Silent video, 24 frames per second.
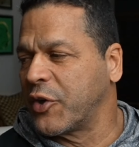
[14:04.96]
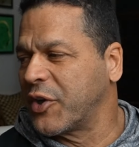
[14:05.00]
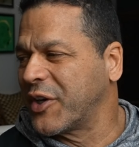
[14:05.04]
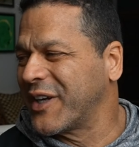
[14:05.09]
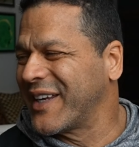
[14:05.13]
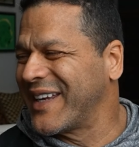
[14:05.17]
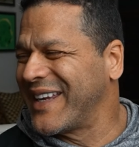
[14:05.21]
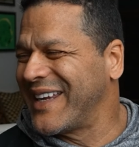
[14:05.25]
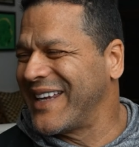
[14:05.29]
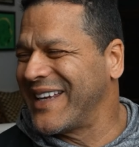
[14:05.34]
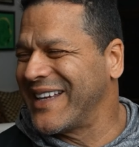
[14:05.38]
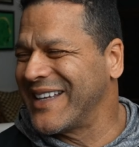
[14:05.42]
your
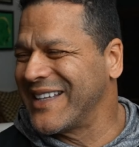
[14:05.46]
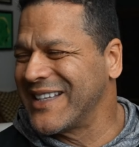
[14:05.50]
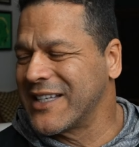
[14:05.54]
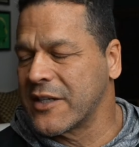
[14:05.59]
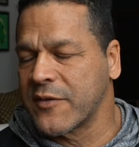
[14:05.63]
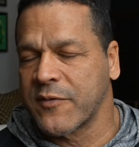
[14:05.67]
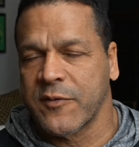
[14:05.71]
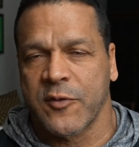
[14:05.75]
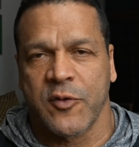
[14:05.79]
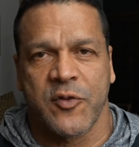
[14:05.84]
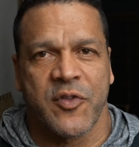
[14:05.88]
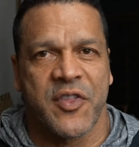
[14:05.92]
kids,
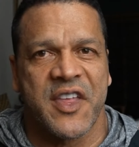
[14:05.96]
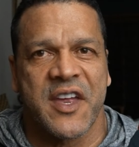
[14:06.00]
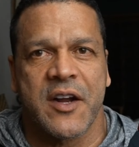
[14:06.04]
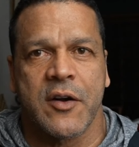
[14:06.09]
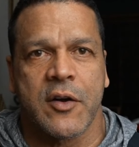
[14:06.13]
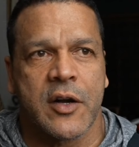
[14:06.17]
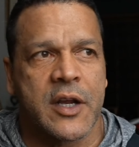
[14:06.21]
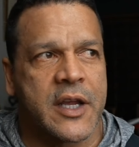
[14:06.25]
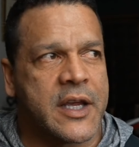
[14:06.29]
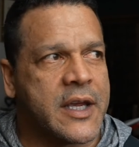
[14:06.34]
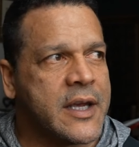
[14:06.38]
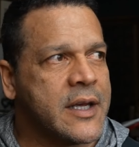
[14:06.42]
for
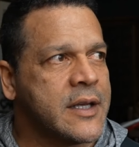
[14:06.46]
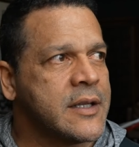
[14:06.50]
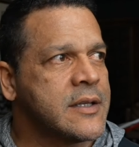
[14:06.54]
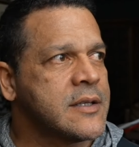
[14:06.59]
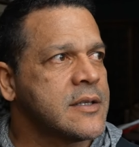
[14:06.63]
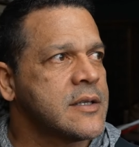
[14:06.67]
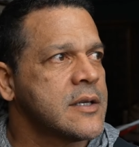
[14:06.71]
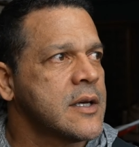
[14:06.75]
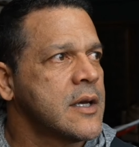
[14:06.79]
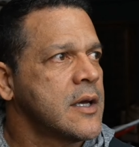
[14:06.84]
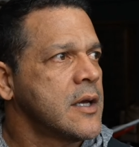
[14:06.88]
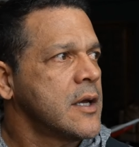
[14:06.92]
their
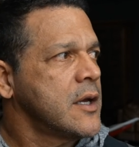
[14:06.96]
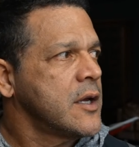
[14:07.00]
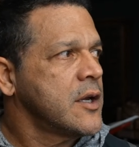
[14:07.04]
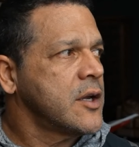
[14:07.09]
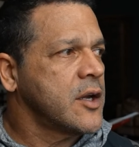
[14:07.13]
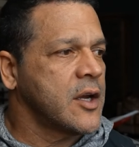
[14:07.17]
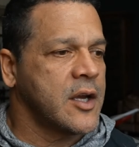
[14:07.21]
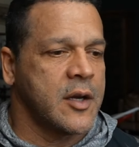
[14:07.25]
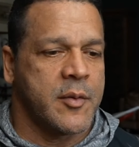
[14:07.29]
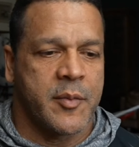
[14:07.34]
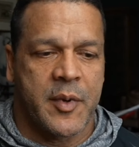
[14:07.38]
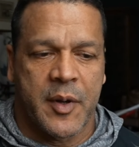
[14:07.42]
kids.
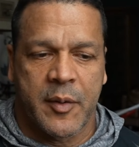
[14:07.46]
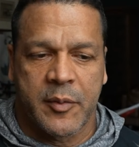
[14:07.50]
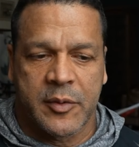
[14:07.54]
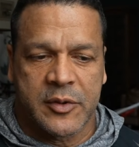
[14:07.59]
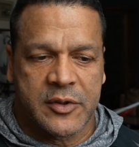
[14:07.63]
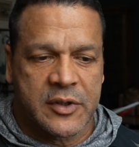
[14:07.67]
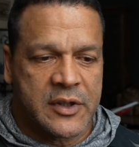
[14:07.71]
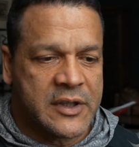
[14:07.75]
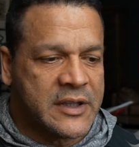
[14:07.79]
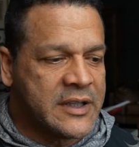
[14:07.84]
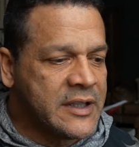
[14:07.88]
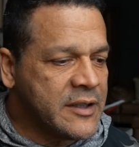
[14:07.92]
You're going to be able
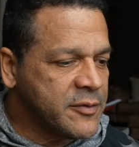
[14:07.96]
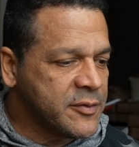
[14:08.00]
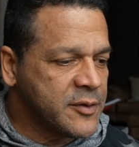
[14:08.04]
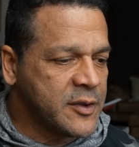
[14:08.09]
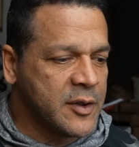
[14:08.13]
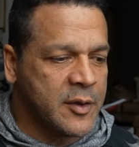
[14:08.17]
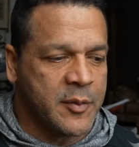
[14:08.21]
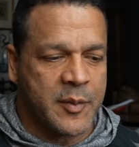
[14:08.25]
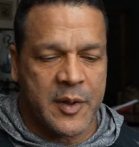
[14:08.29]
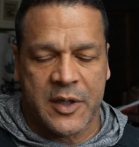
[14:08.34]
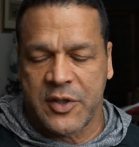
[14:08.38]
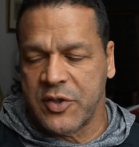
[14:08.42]
to lift
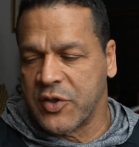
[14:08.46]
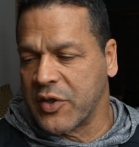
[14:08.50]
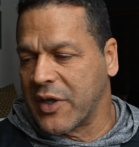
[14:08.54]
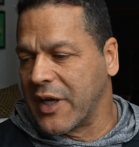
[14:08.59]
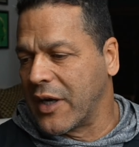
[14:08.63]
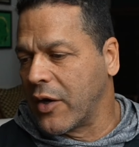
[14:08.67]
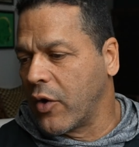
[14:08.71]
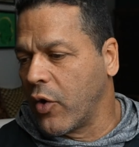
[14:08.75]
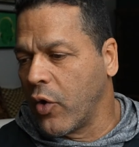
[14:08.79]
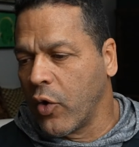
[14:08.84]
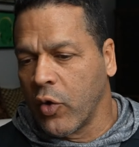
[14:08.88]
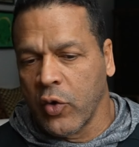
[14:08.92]
them as you
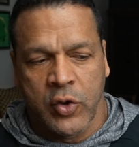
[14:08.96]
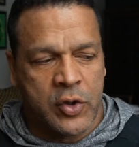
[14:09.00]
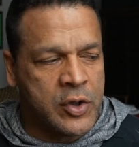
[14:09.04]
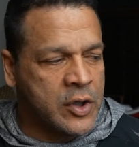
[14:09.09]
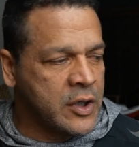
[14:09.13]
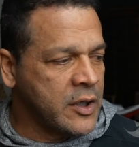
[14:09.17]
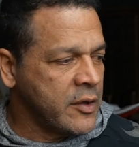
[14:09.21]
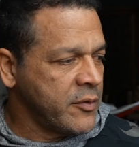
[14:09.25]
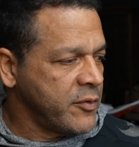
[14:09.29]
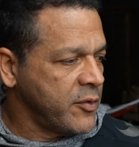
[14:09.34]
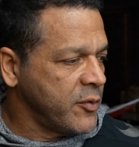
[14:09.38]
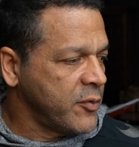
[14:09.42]
get
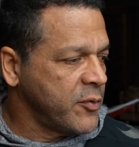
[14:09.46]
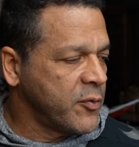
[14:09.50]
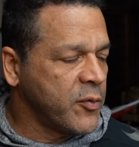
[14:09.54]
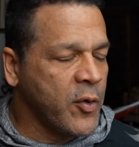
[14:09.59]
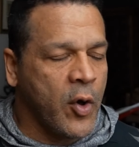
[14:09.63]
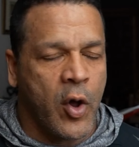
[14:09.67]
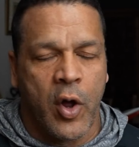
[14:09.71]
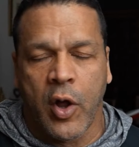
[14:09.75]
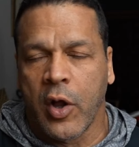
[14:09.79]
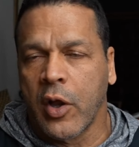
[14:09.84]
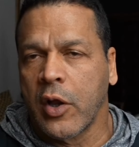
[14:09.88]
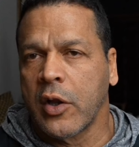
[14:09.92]
older. If you
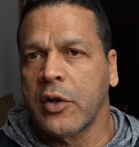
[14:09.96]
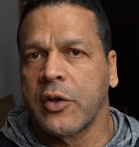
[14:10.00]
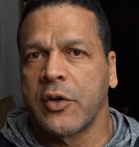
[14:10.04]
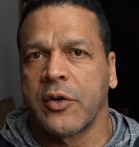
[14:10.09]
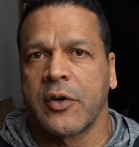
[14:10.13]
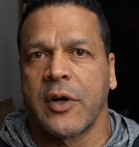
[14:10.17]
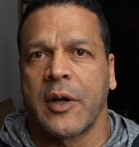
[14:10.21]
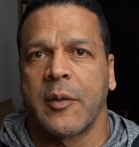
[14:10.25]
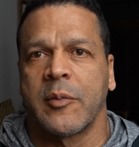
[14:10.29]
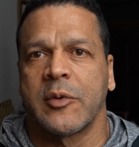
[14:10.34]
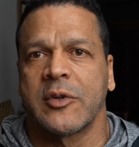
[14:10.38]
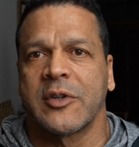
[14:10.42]
fall,
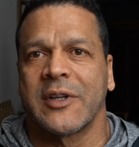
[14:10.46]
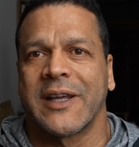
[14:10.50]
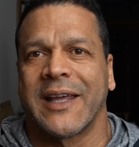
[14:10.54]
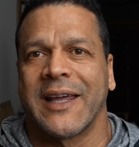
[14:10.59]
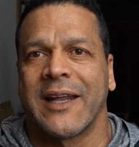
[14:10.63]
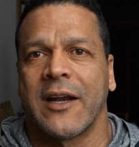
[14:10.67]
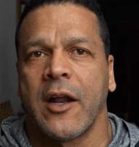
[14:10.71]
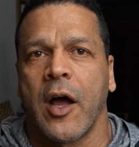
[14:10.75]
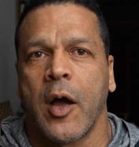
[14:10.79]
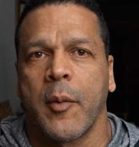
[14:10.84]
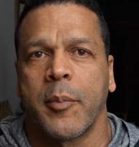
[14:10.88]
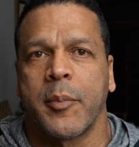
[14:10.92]
you're able to
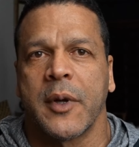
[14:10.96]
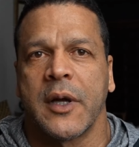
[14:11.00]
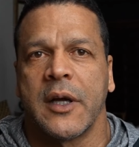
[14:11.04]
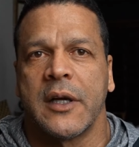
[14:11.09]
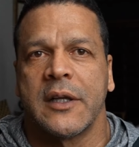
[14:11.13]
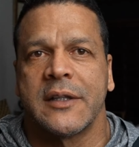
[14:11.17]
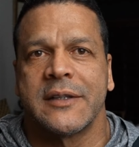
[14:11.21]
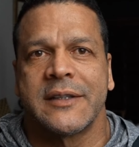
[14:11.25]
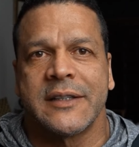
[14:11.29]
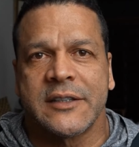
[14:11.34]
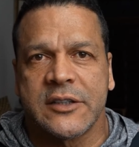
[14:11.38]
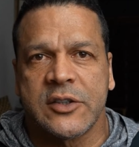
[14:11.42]
get up.
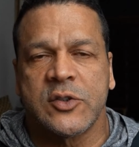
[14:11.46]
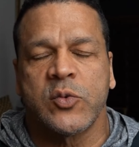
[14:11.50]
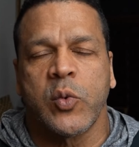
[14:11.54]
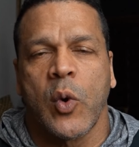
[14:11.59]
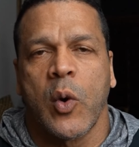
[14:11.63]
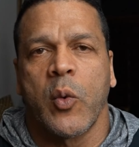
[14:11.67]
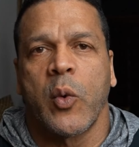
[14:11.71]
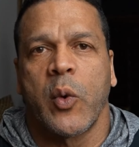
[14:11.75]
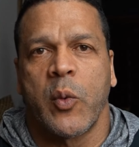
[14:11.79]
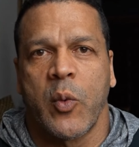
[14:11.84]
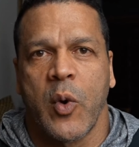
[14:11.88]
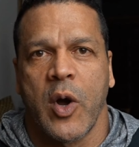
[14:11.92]
This is
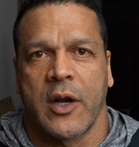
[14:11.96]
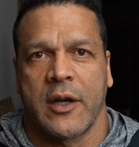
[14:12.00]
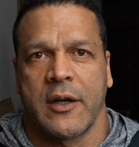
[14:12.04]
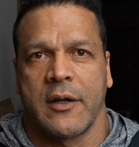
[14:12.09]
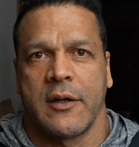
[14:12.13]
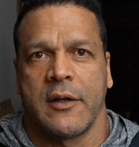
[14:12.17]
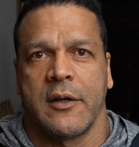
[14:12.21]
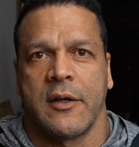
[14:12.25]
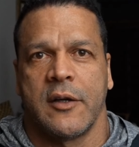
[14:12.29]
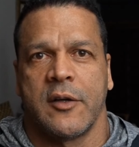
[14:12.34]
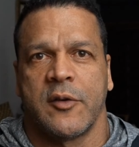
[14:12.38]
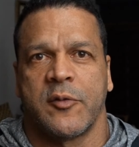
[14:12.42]
what we want.
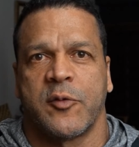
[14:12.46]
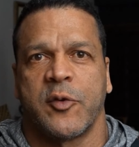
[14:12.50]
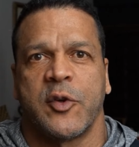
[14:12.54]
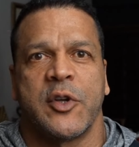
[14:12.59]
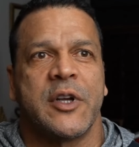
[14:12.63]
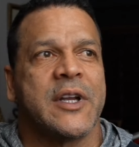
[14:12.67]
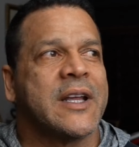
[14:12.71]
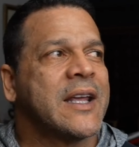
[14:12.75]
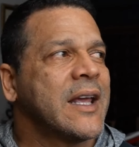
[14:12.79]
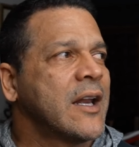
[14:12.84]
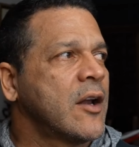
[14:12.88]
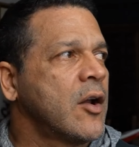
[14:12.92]
For you
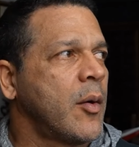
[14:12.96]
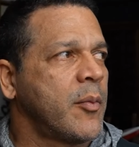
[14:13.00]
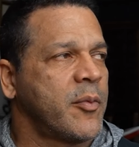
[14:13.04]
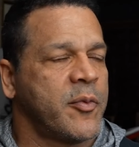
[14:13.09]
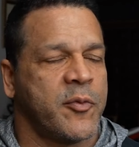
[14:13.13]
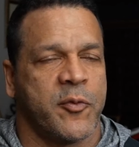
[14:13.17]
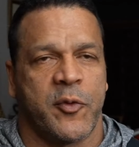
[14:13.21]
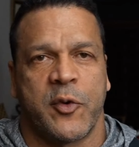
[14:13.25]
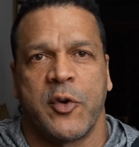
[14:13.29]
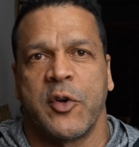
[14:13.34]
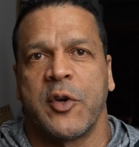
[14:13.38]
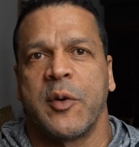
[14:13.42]
to get up.
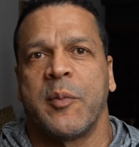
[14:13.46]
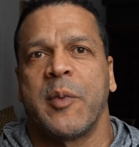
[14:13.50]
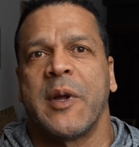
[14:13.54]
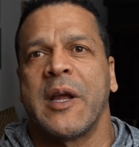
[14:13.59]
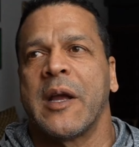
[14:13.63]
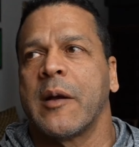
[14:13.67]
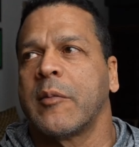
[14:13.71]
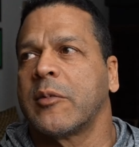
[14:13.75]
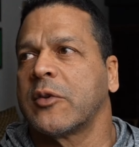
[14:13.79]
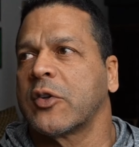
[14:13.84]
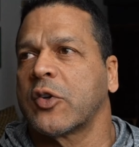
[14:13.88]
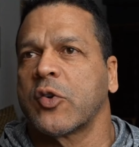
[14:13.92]
For you to
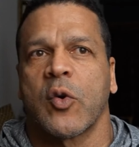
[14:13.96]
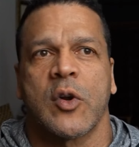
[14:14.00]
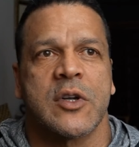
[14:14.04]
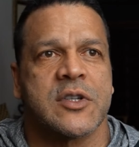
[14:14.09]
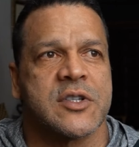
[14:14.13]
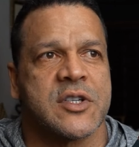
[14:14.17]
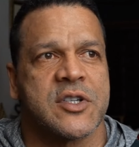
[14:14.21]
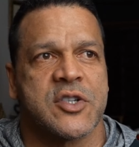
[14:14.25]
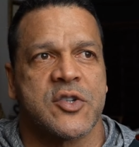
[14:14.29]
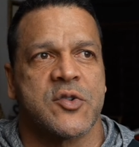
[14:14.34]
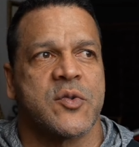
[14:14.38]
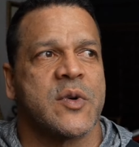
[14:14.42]
be able to
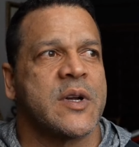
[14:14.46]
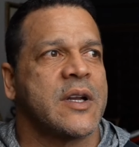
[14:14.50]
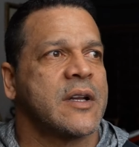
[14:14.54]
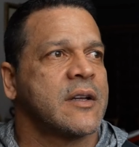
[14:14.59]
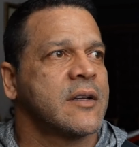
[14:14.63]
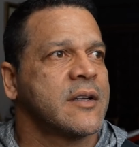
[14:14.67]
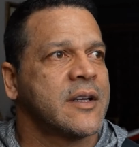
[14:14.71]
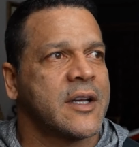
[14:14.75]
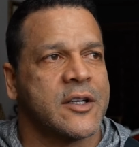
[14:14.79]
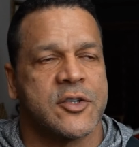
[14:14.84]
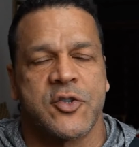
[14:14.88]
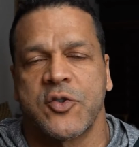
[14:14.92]
cross the
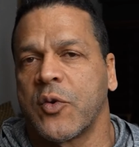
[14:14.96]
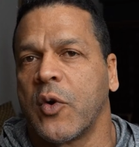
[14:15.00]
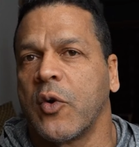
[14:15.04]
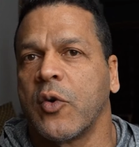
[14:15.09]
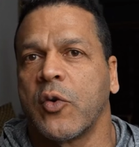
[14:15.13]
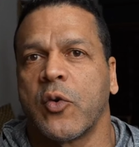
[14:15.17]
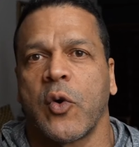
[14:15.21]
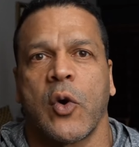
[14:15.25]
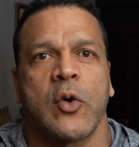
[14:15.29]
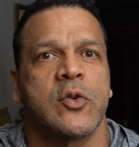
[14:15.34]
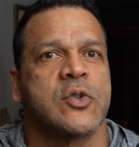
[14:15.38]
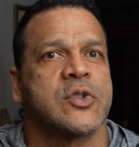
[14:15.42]
street. Get your
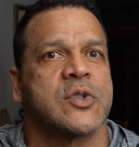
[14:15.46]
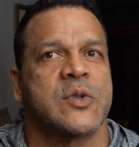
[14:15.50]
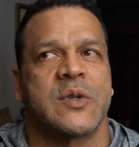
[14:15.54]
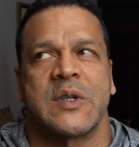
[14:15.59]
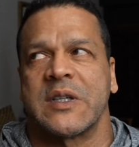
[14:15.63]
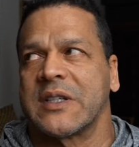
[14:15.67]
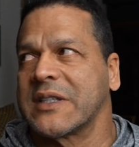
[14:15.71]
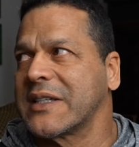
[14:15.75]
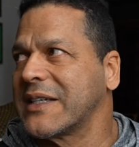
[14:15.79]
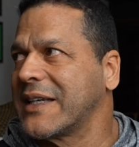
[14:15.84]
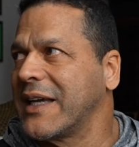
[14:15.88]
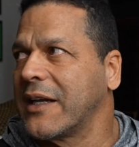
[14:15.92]
own
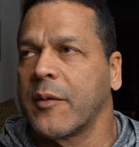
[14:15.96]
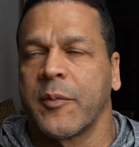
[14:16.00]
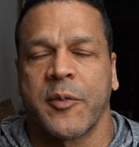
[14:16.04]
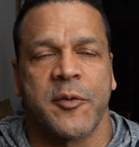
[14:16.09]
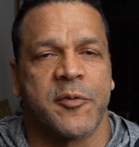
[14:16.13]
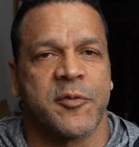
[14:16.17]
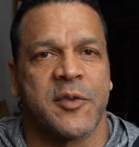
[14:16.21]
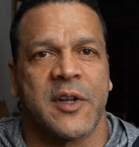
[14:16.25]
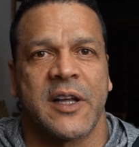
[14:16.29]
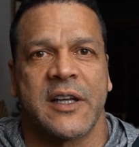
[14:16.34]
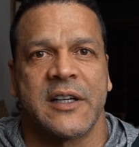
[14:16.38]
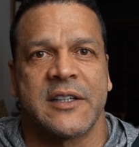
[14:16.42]
groceries. Get up a
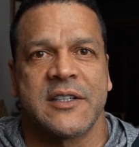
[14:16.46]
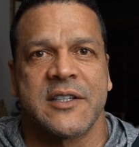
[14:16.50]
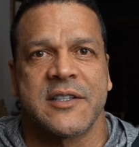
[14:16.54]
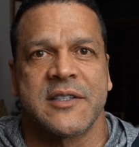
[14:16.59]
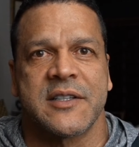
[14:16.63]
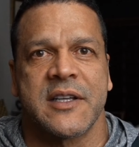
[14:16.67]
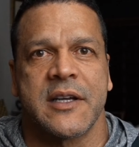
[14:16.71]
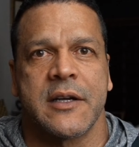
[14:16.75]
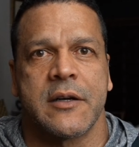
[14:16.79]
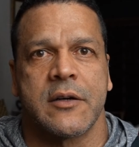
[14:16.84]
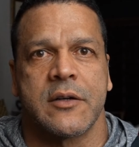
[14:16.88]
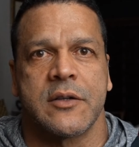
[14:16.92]
flight of
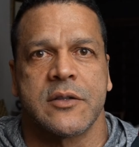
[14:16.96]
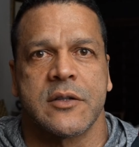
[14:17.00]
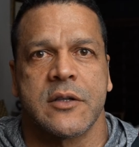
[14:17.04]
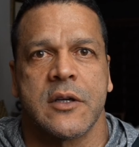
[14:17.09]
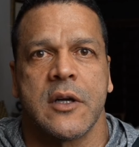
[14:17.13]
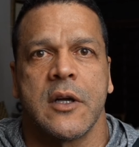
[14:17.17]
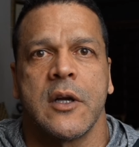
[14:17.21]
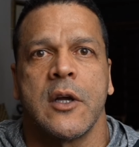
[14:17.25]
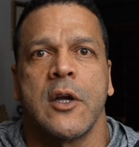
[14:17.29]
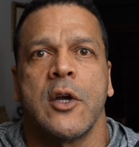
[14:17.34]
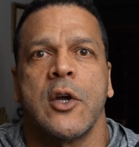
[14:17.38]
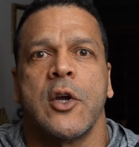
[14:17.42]
stairs.